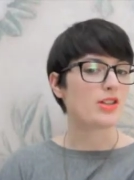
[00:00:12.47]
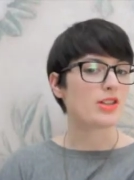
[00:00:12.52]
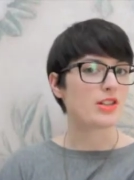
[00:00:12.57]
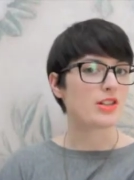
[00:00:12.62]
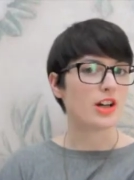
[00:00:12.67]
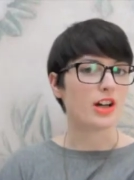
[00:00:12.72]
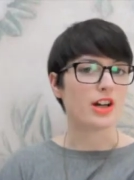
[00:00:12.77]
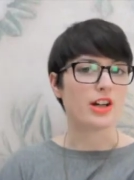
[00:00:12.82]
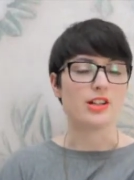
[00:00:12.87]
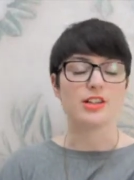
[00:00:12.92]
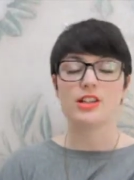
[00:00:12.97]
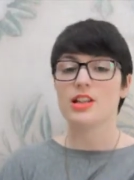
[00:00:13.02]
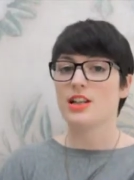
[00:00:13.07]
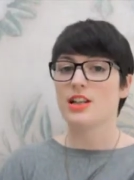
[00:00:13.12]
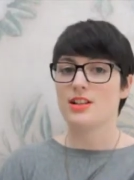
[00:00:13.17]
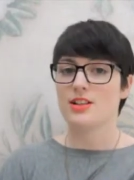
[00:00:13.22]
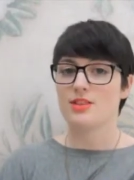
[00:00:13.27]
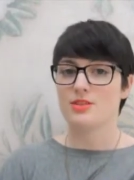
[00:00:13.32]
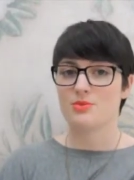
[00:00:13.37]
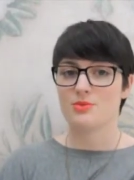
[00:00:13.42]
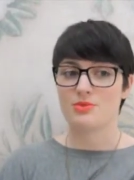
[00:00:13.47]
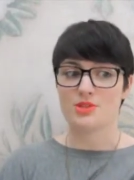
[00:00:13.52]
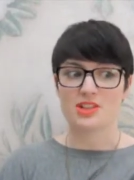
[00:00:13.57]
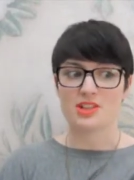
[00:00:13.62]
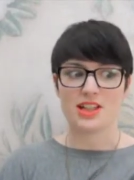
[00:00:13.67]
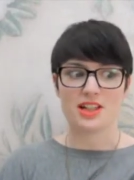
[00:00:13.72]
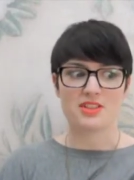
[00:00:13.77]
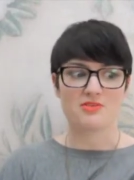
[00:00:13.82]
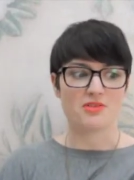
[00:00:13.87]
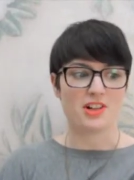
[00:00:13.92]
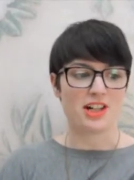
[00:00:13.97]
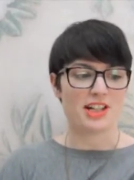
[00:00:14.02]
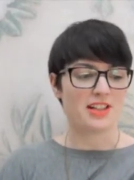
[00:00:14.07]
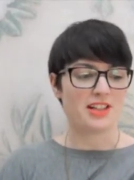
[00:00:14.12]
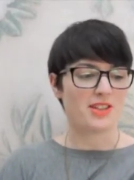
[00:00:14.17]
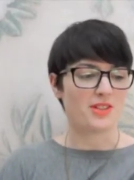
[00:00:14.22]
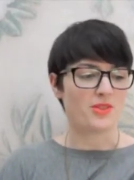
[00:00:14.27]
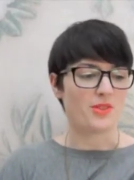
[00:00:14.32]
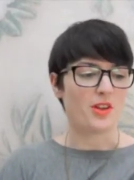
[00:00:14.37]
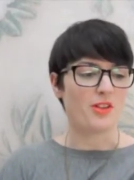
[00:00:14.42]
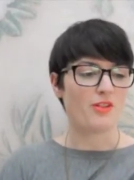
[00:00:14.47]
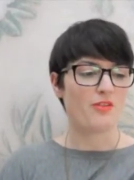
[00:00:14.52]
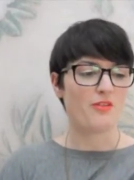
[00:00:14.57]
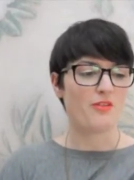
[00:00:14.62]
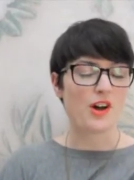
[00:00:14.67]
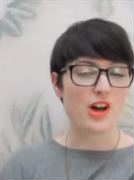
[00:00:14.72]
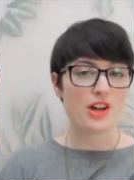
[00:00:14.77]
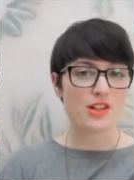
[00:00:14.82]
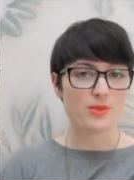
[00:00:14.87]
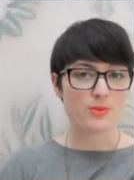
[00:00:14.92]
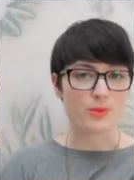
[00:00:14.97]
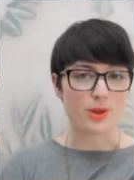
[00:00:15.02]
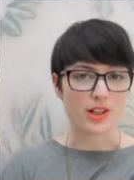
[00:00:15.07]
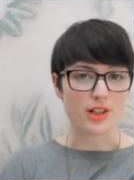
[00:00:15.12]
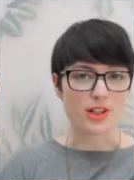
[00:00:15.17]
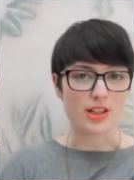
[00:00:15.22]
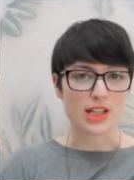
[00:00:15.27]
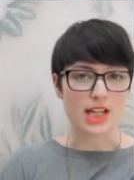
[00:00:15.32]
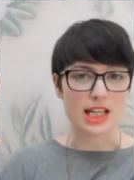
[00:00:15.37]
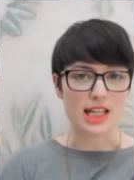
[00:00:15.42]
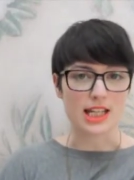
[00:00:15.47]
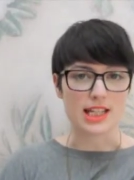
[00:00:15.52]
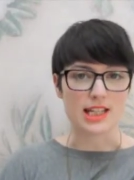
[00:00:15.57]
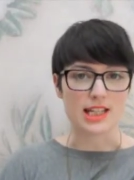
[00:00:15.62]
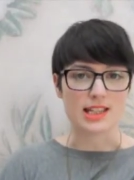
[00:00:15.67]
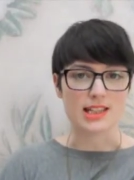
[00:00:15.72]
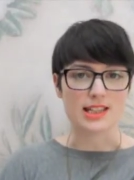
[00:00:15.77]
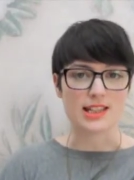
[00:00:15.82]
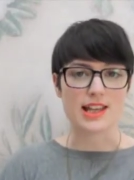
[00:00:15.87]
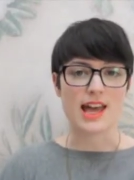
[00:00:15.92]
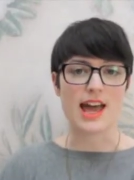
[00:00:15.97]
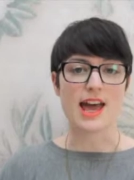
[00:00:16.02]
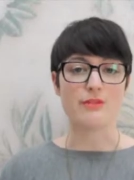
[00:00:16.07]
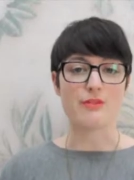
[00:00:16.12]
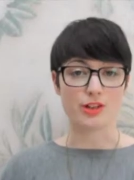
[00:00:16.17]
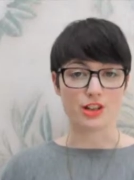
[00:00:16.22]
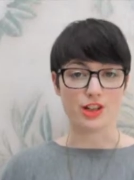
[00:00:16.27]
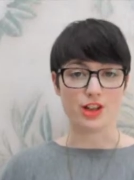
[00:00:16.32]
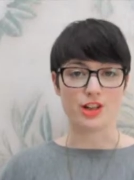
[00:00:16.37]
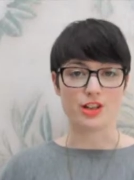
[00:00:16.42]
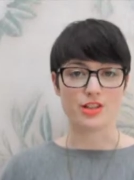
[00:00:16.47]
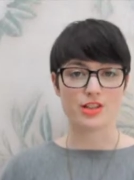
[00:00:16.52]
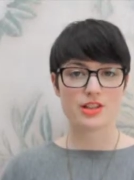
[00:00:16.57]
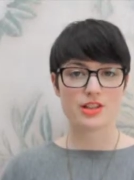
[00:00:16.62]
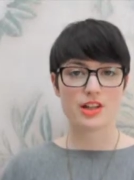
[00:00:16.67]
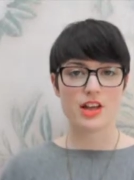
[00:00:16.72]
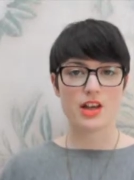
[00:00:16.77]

So, we'll just get right into it. First one is Evernote.